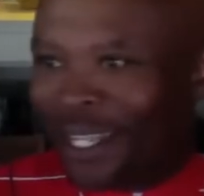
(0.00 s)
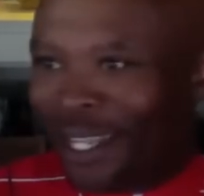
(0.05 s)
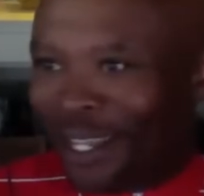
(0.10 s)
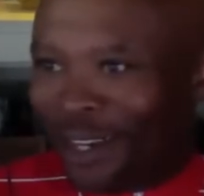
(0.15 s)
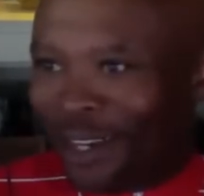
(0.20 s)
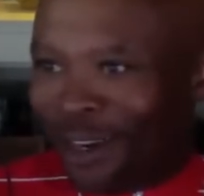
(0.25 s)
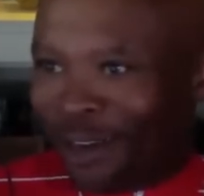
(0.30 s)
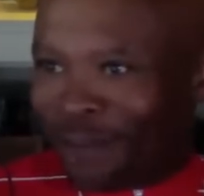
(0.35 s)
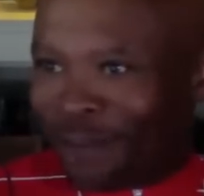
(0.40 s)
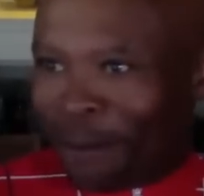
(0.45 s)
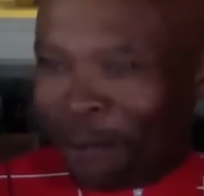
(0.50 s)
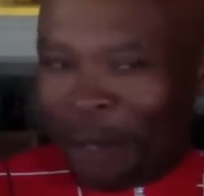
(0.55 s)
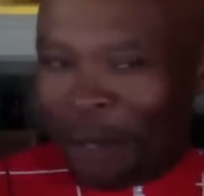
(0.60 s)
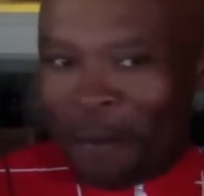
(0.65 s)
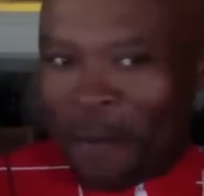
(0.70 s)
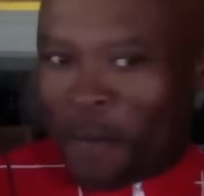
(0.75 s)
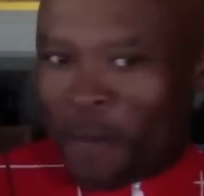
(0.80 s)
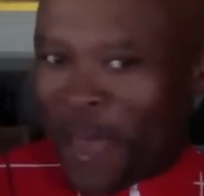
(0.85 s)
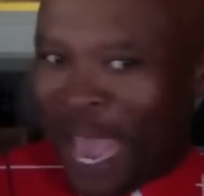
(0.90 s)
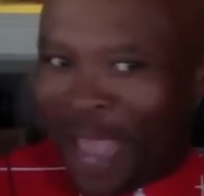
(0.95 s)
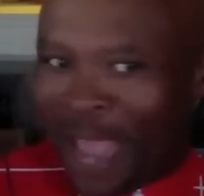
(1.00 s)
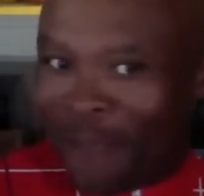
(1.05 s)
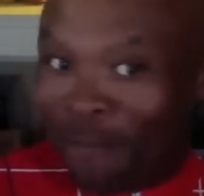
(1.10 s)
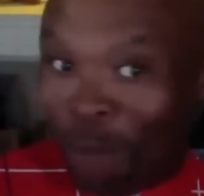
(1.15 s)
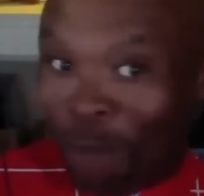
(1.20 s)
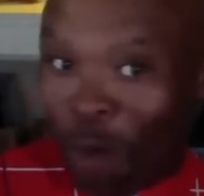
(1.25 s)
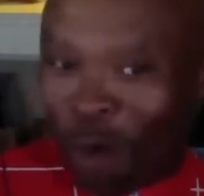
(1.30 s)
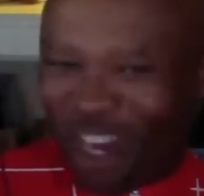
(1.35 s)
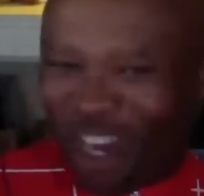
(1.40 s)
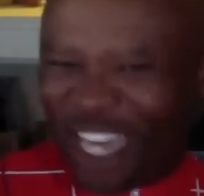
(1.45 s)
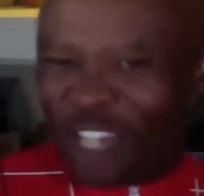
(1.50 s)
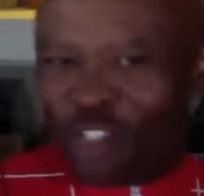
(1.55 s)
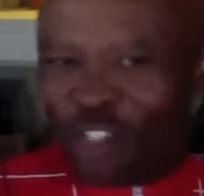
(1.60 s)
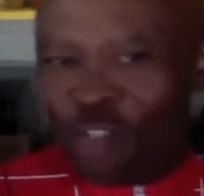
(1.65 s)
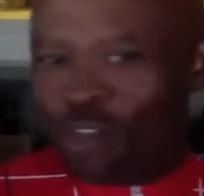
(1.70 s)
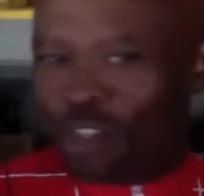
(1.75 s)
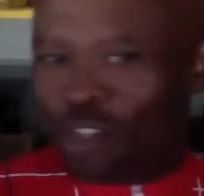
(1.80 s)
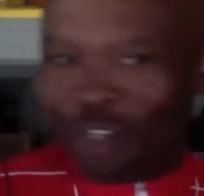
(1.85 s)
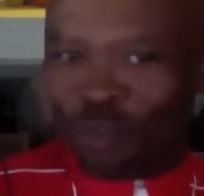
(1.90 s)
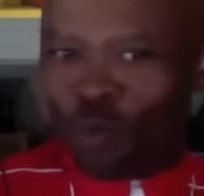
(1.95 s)
You know, if I'm going to be paying more, it
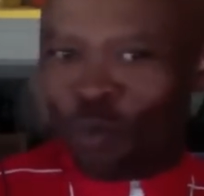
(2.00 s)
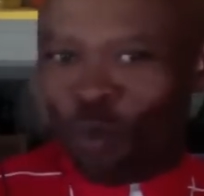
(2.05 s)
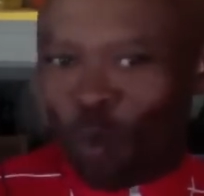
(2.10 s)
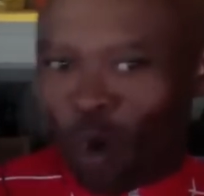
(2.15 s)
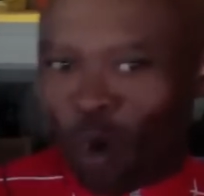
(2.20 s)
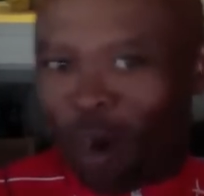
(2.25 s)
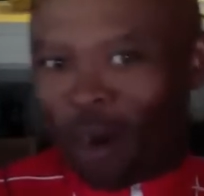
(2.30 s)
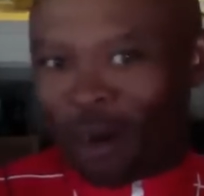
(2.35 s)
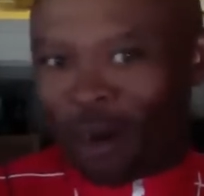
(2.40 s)
should just work.